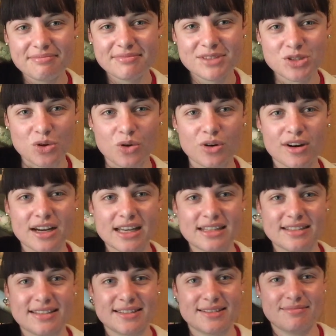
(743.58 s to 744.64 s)

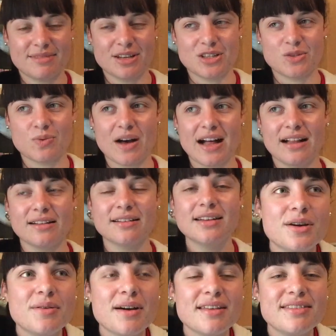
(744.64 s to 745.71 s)
stories as well.
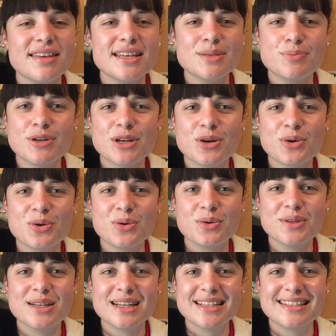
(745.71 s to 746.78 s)
So I think it's pretty
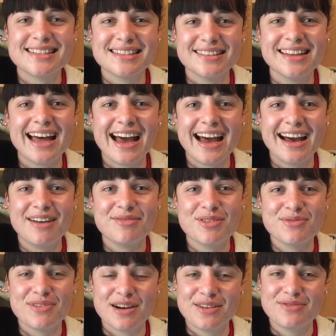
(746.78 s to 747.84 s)
cool that I still have
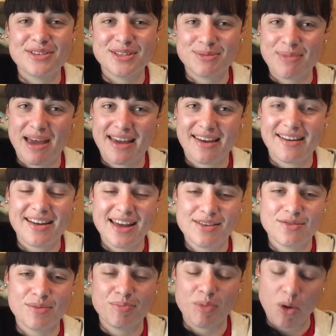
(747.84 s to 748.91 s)
the very first manga I
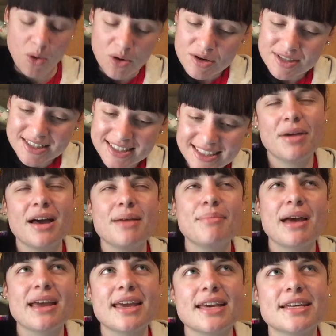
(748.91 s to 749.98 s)
ever bought. My
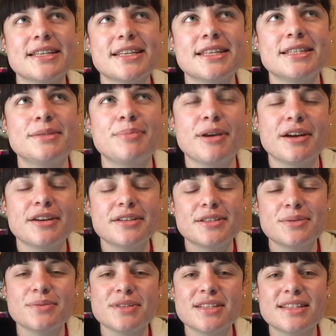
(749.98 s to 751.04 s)
manga
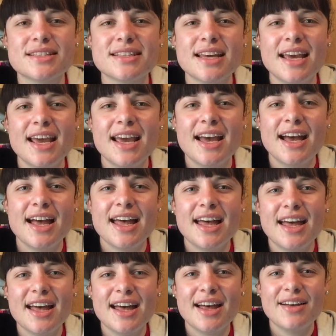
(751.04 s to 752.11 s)
experience was
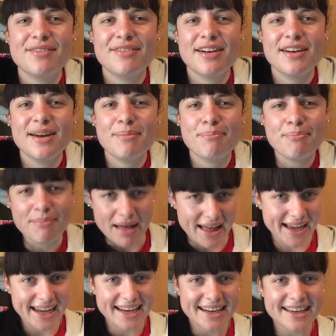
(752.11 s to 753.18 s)
very
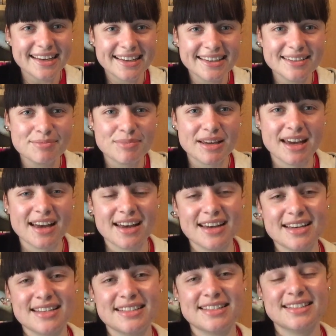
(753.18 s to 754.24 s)
minor
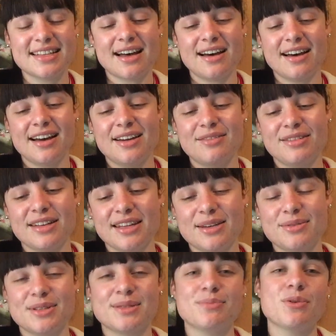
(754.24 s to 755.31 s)
because I really
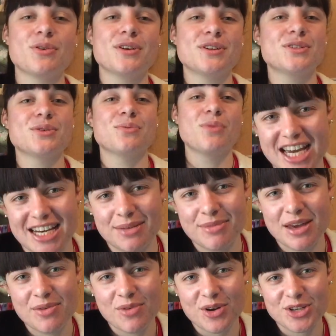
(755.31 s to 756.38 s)
was more into
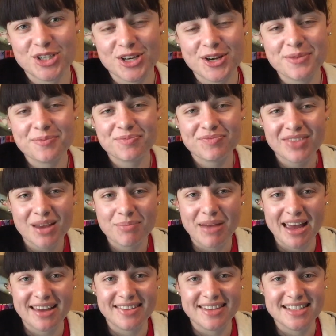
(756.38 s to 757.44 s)
anime watcher
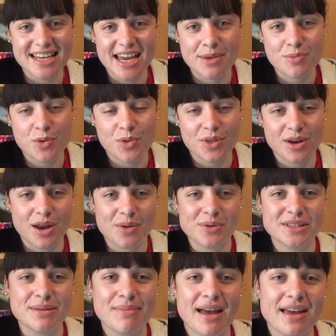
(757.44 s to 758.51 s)
back in the day more than I
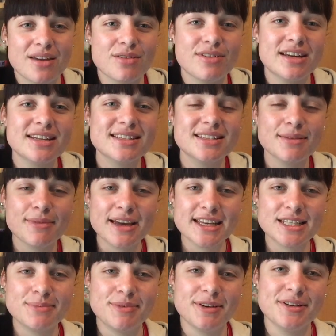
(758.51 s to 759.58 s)
was a manga reader, so my
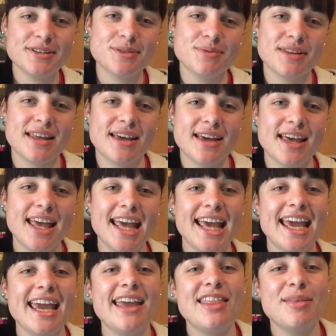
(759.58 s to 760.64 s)
experience with it
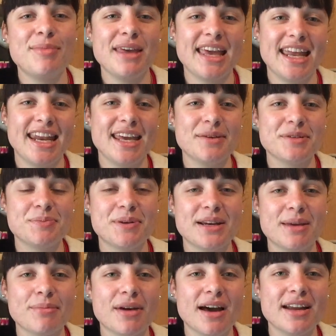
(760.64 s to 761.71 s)
in the beginning was
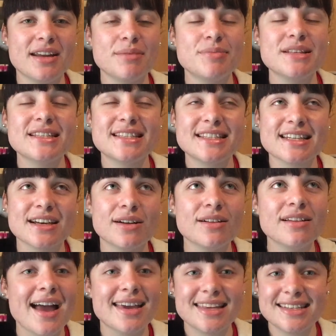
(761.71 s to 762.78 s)
pretty minor, but
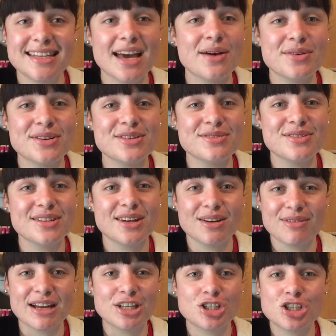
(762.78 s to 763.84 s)
still I can tell you that I
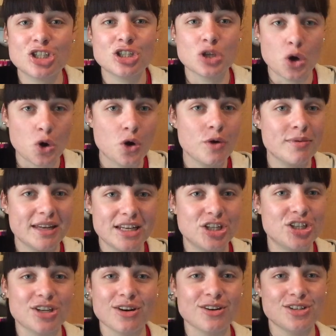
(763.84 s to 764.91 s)
read so many
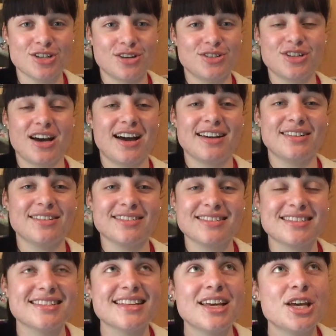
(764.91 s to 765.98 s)
shoujo
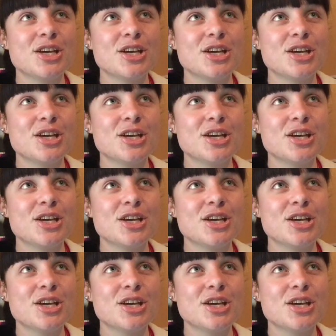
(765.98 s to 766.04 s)
titles,